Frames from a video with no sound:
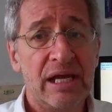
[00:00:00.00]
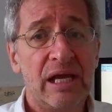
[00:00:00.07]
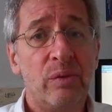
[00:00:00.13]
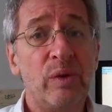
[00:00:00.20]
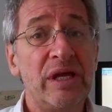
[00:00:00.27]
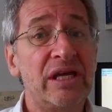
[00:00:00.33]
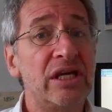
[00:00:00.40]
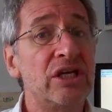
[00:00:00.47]

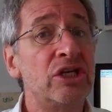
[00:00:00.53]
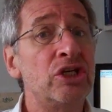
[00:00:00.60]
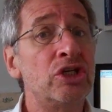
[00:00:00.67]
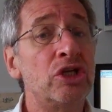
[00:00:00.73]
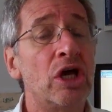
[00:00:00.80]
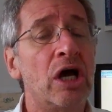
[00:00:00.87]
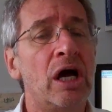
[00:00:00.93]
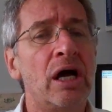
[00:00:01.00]
We can
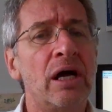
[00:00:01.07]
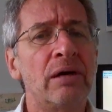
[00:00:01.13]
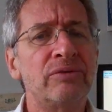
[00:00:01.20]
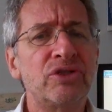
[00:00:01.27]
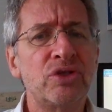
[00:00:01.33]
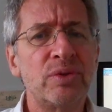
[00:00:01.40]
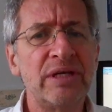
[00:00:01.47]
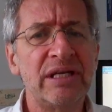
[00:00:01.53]

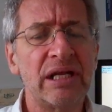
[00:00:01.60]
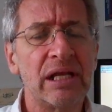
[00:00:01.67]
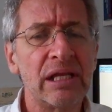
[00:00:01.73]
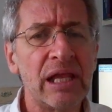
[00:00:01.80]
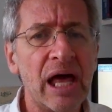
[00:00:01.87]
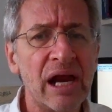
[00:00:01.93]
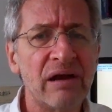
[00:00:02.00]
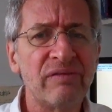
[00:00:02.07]
treat a
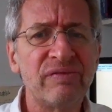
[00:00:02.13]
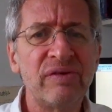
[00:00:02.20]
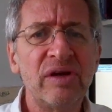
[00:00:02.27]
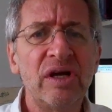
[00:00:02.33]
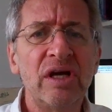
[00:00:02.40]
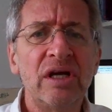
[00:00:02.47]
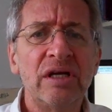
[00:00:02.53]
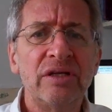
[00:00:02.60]
lot of
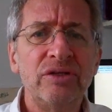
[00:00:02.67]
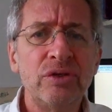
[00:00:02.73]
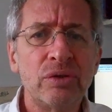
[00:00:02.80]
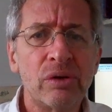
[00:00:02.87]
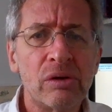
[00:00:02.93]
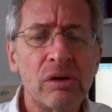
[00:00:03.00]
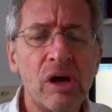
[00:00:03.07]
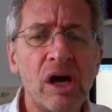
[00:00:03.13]

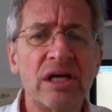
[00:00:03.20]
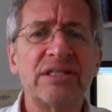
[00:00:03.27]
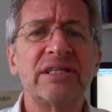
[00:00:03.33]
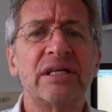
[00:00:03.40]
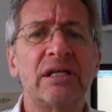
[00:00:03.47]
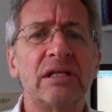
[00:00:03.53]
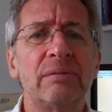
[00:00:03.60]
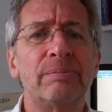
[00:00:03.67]

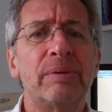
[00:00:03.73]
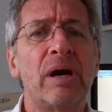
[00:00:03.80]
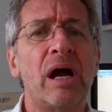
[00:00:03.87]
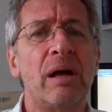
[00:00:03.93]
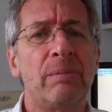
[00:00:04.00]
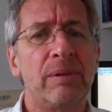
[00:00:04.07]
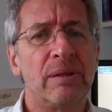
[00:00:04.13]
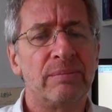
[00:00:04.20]
neurological
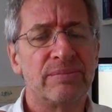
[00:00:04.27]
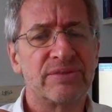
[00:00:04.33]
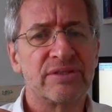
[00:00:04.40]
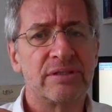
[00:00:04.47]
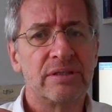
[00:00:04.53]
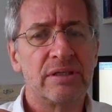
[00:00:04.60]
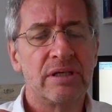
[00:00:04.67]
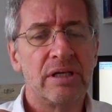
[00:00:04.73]
problems.